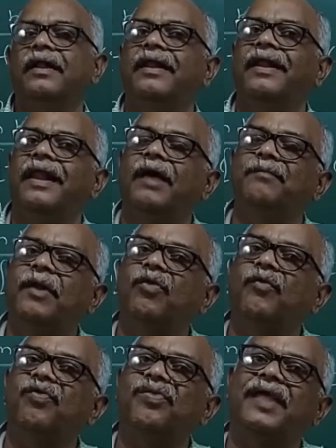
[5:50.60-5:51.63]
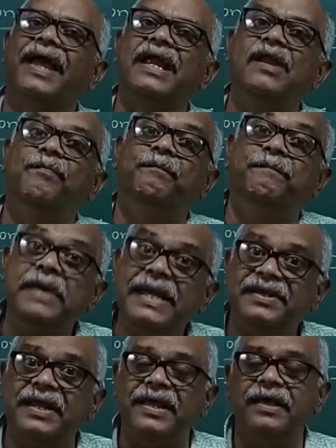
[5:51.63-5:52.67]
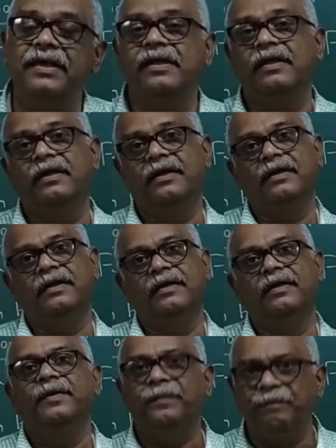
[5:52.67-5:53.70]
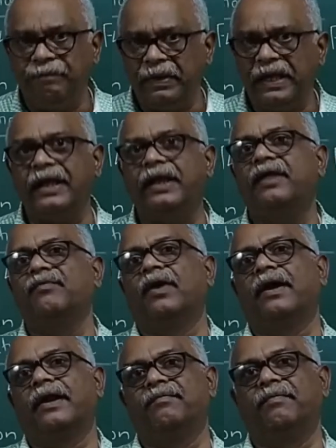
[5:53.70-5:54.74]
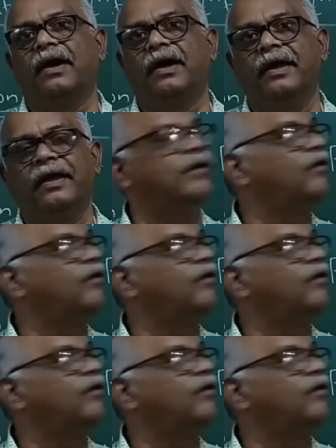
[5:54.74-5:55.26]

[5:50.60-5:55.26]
Laplace of sin bt, b divided by